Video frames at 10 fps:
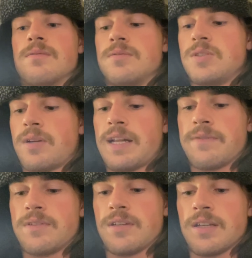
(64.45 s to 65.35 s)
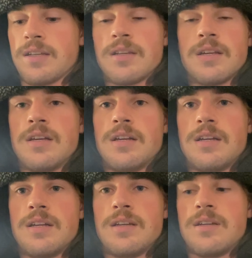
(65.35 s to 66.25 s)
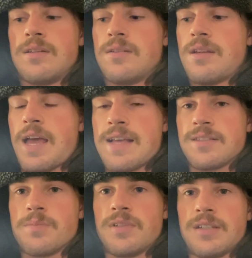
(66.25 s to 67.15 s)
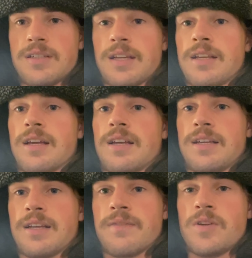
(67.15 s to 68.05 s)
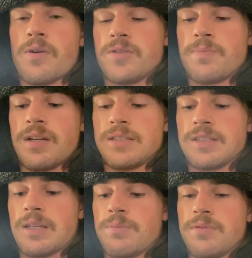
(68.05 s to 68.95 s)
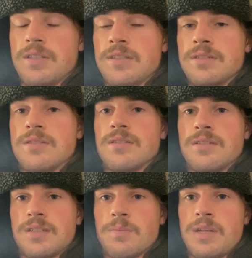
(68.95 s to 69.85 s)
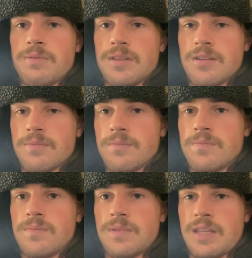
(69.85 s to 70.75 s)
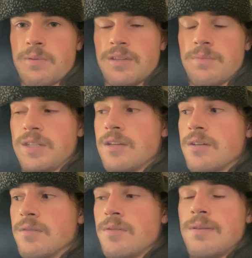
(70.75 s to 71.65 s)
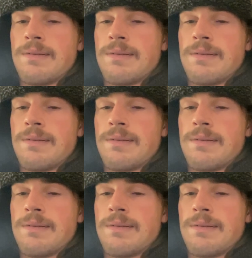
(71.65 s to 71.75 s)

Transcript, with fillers: So I'd have to like ask them politely, like, "I have no other spikes. Can I please compete with them?" And they would let me go.